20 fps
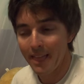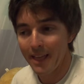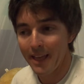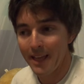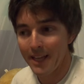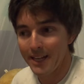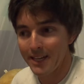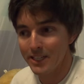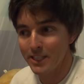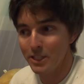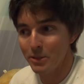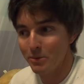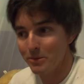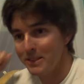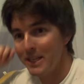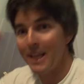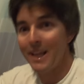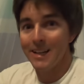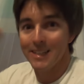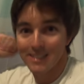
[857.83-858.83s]
and she'll
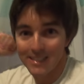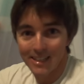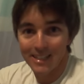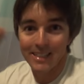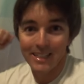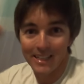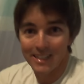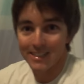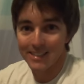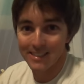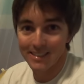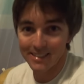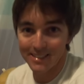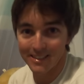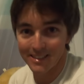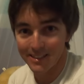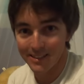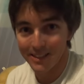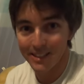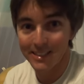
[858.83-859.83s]
dance like this.
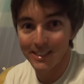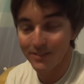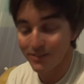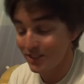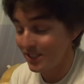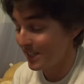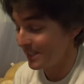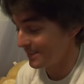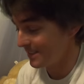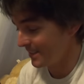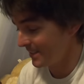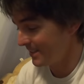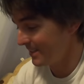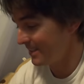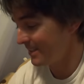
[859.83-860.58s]
Let's see if she does it.